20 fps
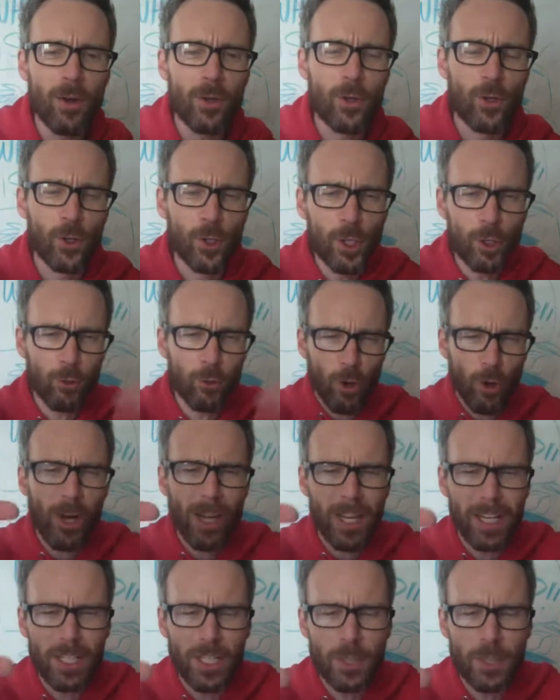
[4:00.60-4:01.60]
called
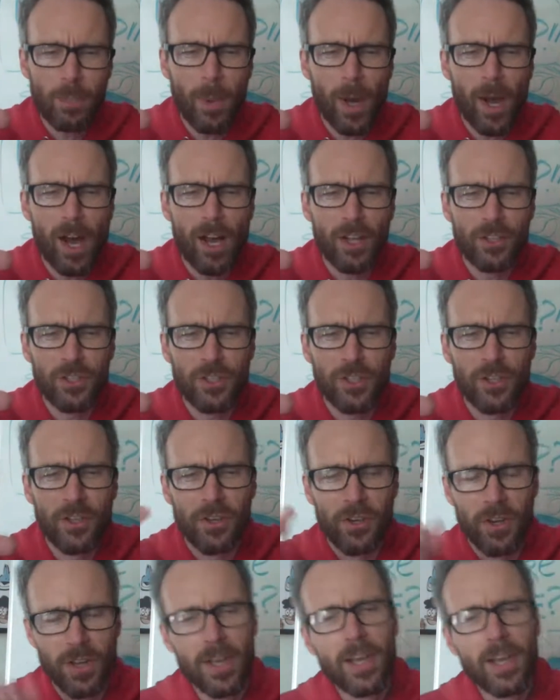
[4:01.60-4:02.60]
Chronic
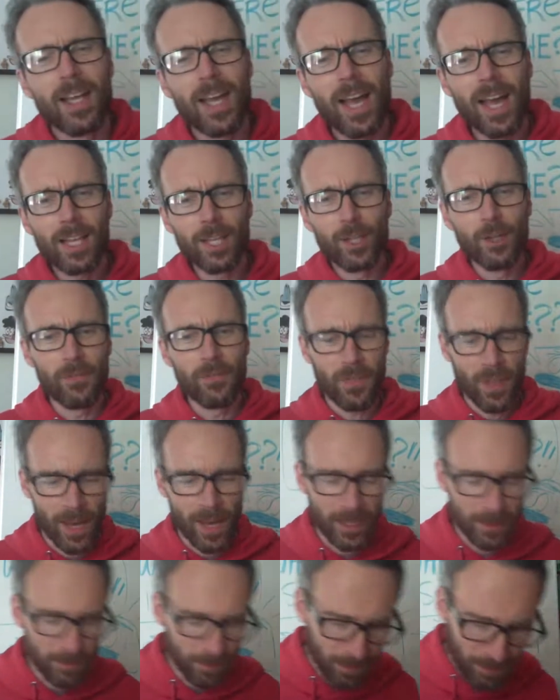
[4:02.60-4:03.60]
Spartan. I love
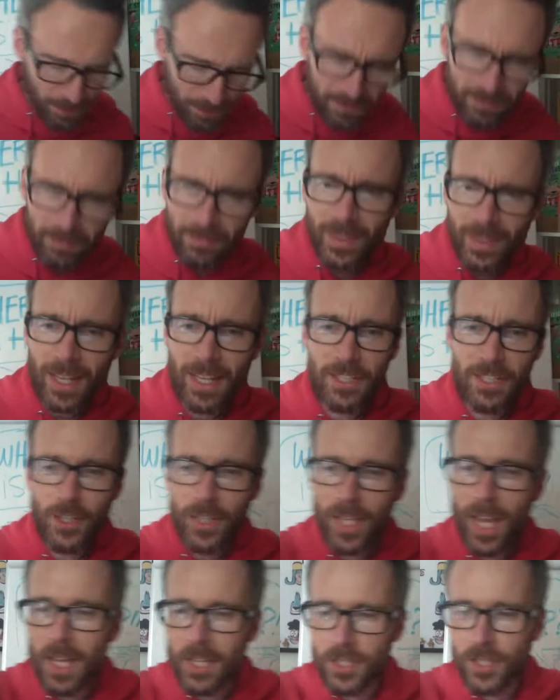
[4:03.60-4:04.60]
that. So
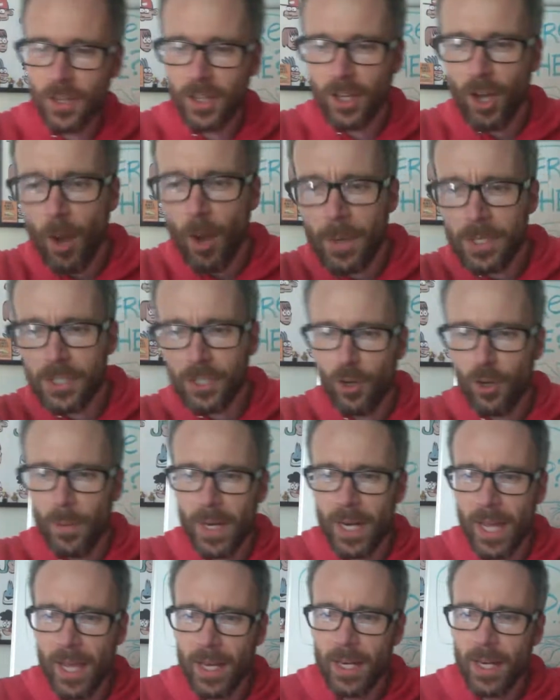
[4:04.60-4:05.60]
the comments are coming
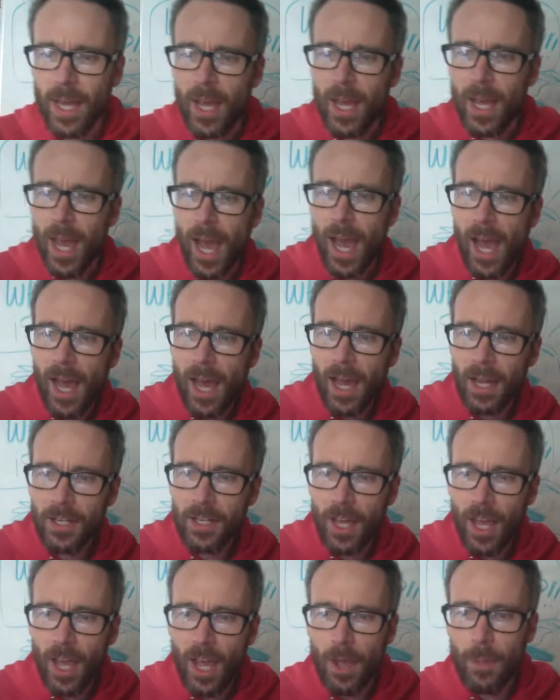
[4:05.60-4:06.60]
in, and
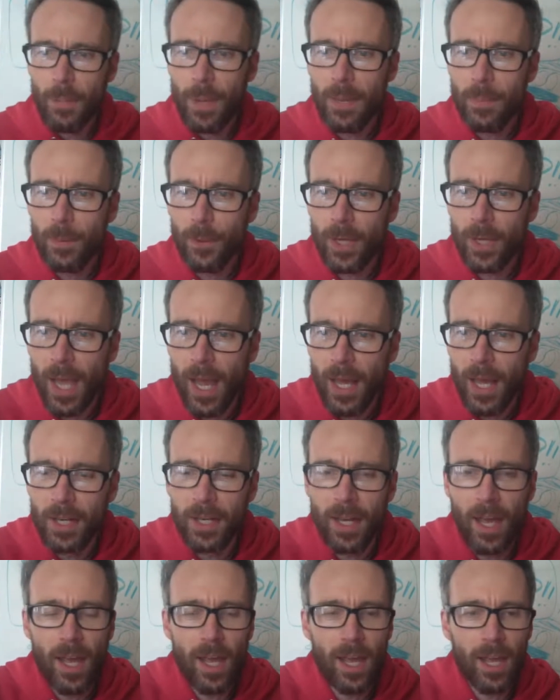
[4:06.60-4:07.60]
people can,
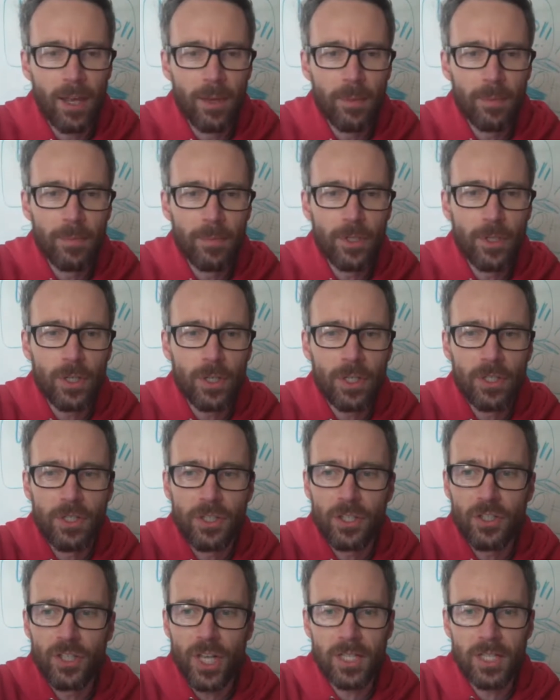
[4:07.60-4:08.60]
you can
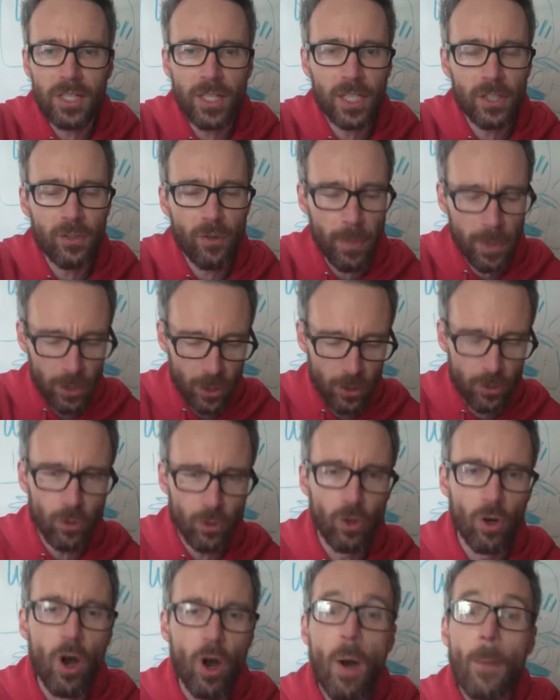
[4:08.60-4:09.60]
suggest things for me to
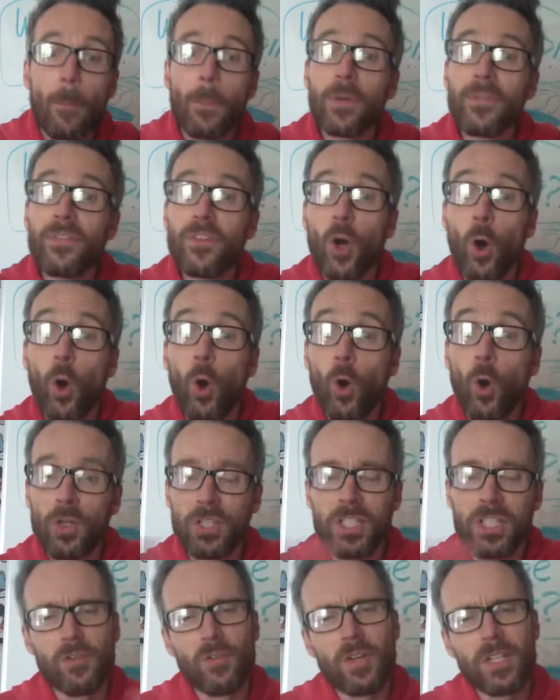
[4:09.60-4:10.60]
draw. But of course,
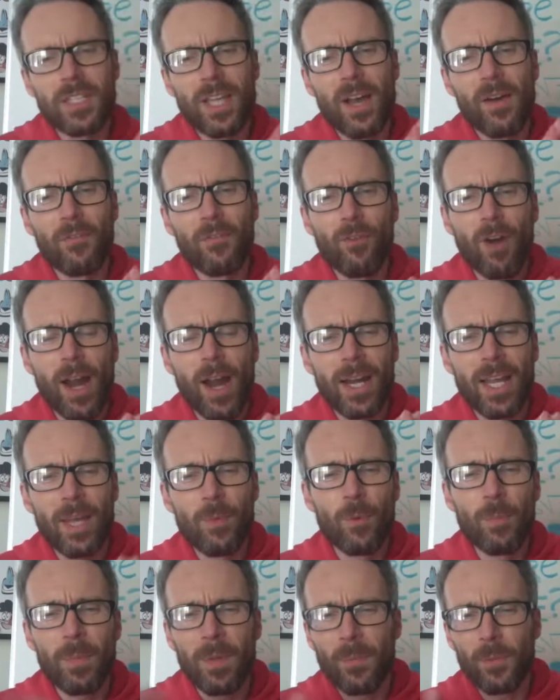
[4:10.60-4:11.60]
it's Freestyle Friday. It
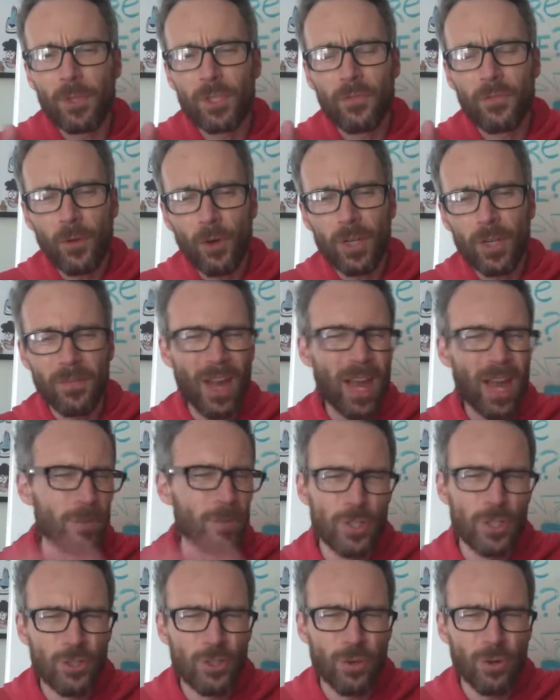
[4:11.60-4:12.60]
wouldn't be much fun if I was
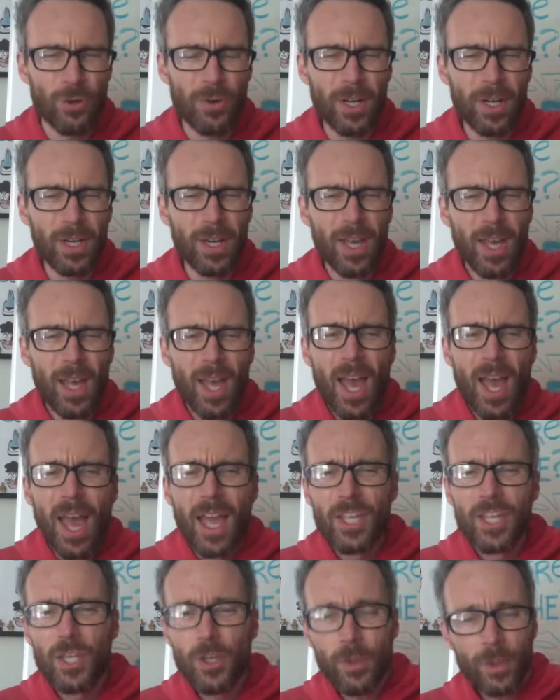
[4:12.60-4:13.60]
just drawing.
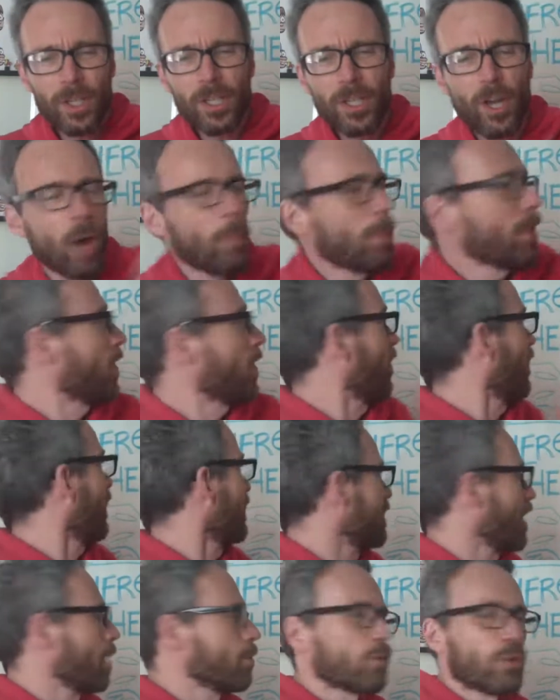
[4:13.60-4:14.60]
You can copy the things
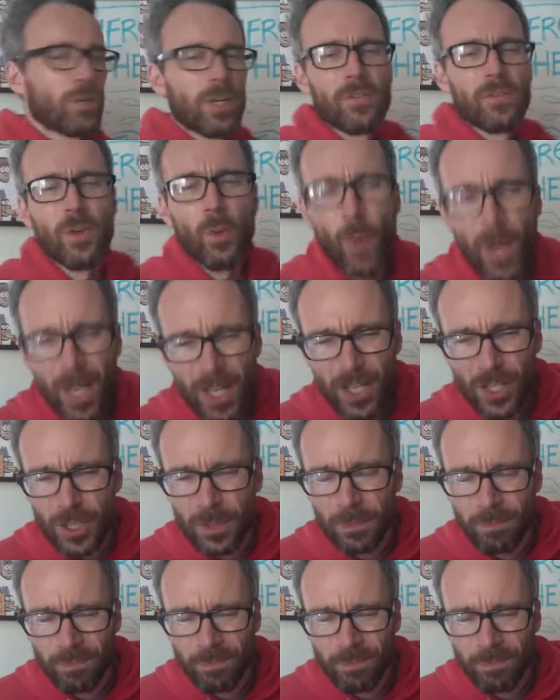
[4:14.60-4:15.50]
I'm drawing if you wish,